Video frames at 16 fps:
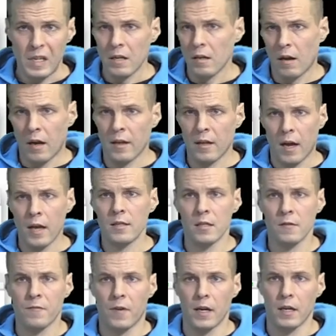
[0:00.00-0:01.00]
I
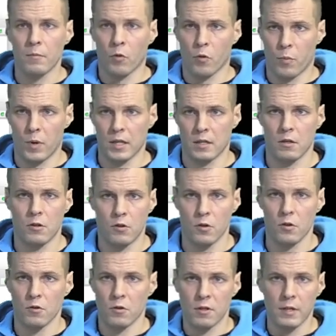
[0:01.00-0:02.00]
just find it more pleasant to
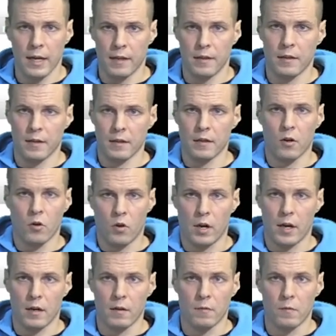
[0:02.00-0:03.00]
use than the
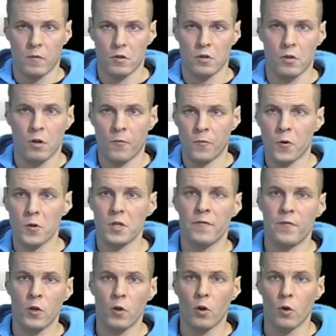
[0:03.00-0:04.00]
online version. Of course, if
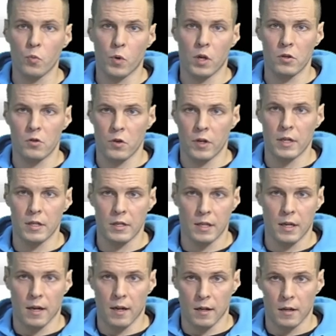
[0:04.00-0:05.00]
you don't want to
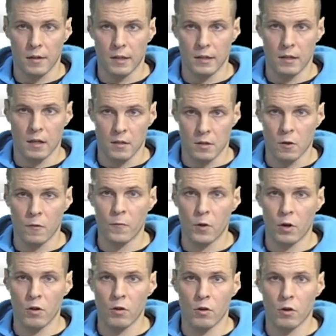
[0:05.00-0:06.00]
install the
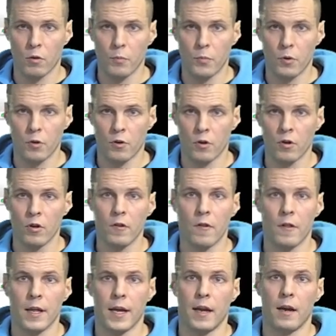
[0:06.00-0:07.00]
software on your computer,
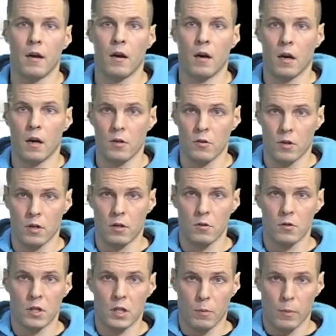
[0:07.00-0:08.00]
then you can
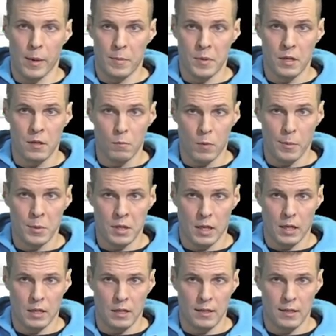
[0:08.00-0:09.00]
use the
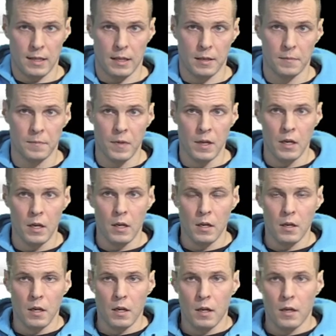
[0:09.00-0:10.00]
website instead.
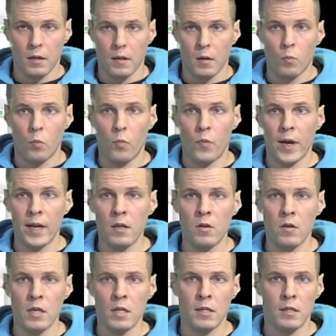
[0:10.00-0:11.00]
When you
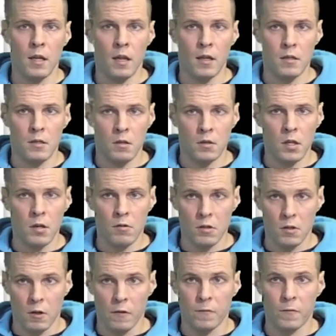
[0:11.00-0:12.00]
install the Zotero
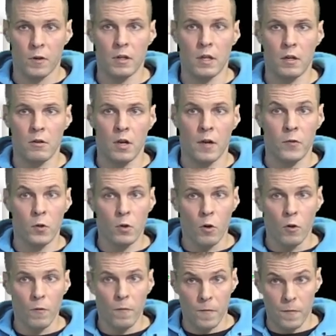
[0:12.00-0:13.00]
software, then you have to
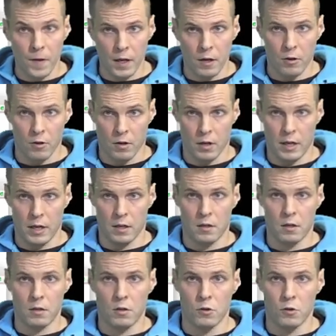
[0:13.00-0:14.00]
configure it to